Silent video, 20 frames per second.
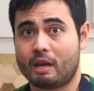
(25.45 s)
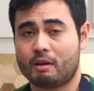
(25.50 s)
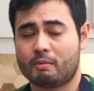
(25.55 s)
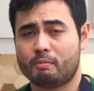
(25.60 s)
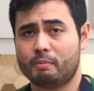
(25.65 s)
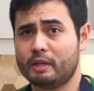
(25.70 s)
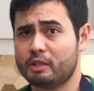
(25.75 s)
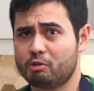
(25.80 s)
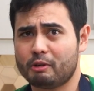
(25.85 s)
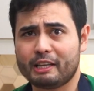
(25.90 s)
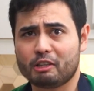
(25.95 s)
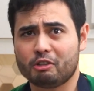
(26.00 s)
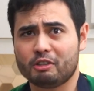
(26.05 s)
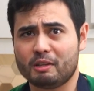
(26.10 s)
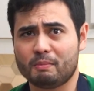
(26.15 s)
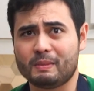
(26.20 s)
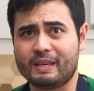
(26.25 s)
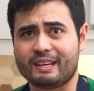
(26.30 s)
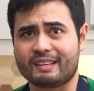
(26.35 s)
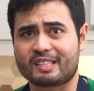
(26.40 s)
But rather than
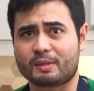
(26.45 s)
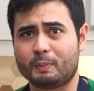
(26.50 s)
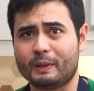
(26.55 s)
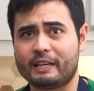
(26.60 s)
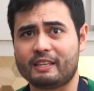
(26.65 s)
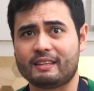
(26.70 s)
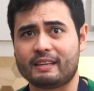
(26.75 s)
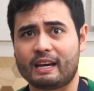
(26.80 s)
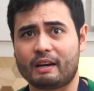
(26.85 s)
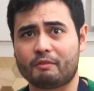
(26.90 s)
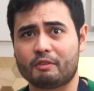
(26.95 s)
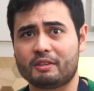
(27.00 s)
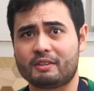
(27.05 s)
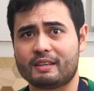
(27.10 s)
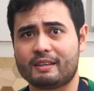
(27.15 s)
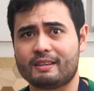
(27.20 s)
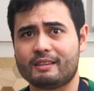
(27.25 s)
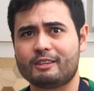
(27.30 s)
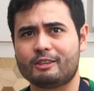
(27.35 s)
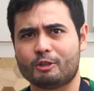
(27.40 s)
me explaining
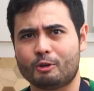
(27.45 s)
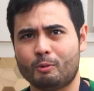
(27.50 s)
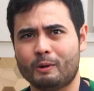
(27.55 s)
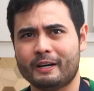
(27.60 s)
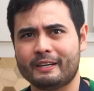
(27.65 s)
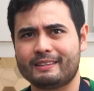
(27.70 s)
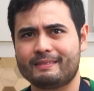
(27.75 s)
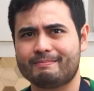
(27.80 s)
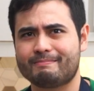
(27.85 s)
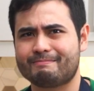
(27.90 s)
everything, you know what?